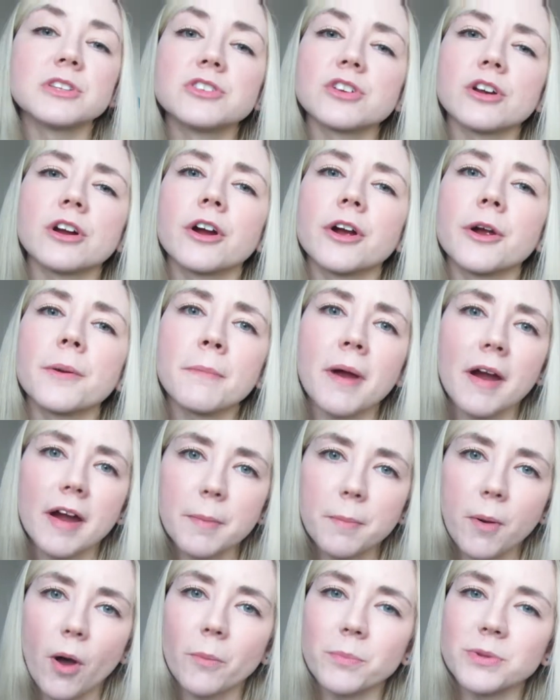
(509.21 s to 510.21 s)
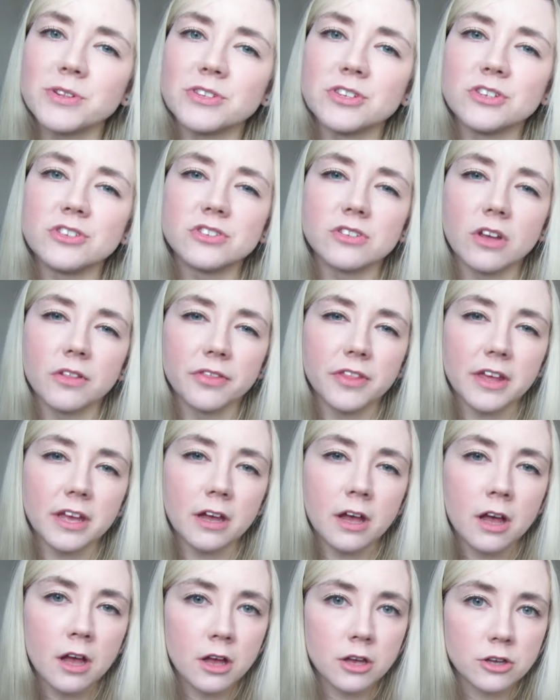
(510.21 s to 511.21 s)
To her, Mary Poppins is
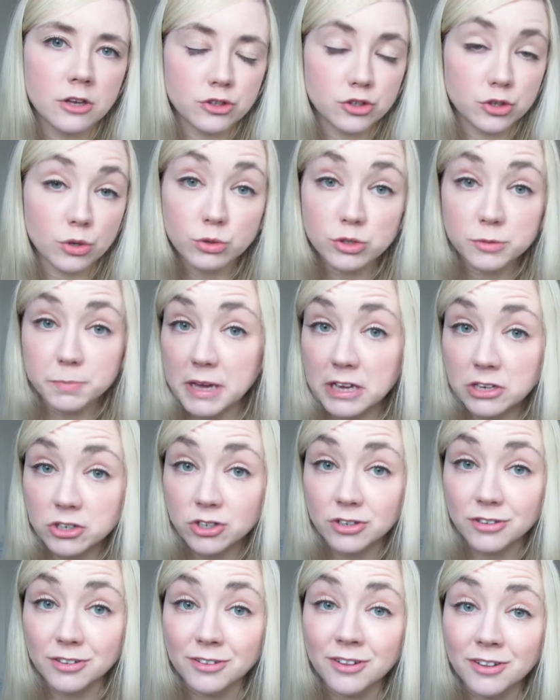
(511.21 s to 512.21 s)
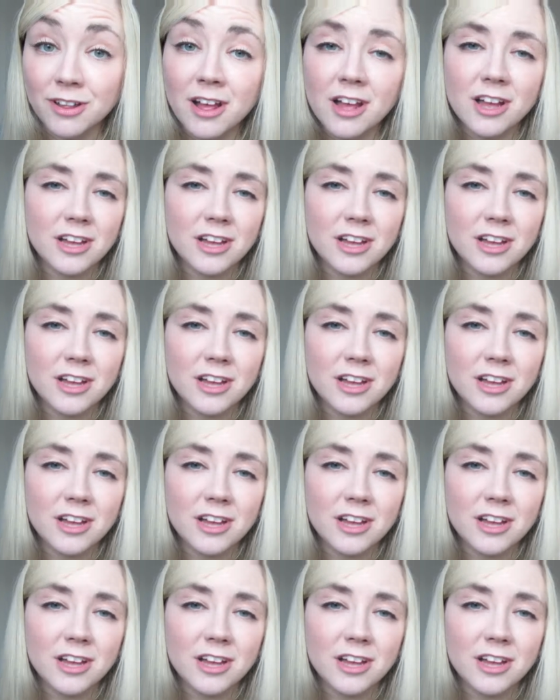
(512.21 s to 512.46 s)
something so special,